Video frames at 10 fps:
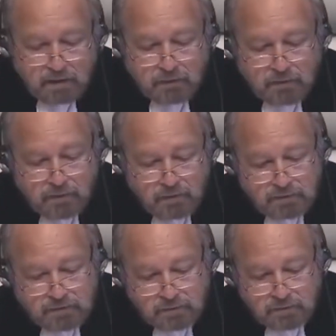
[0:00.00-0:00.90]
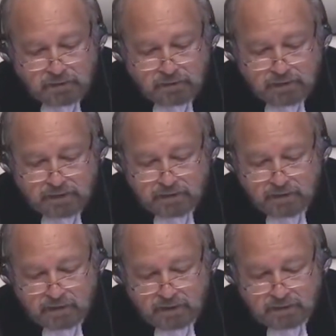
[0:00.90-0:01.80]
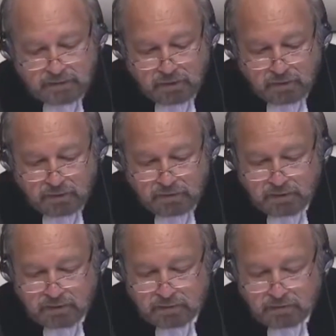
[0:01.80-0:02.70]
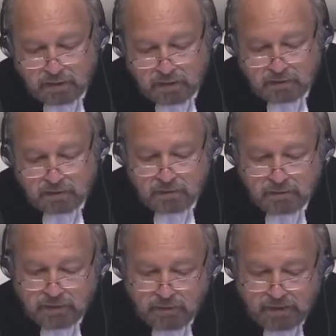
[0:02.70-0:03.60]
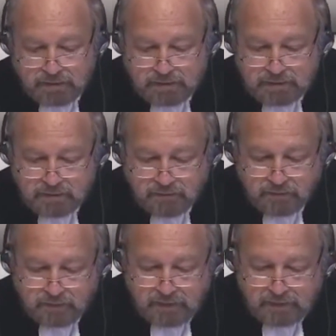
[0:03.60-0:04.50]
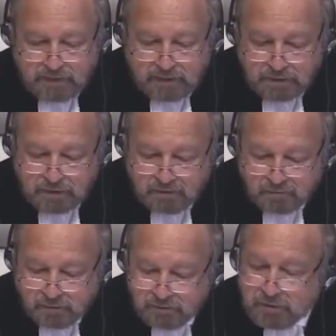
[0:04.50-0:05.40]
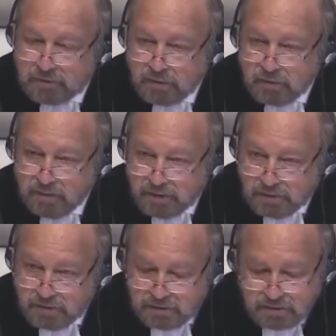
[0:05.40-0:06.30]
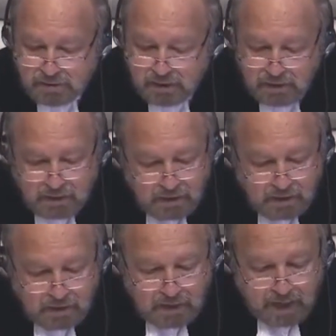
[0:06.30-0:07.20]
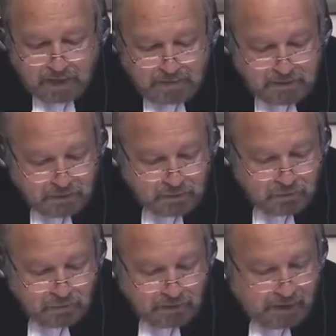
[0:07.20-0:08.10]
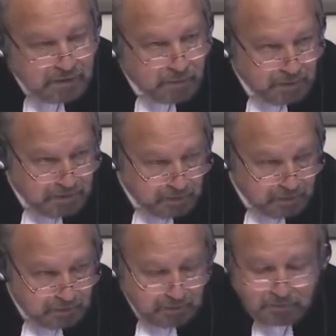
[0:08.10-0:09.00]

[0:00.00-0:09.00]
The court will render its order on the request for the indication of provisional measures as soon as possible.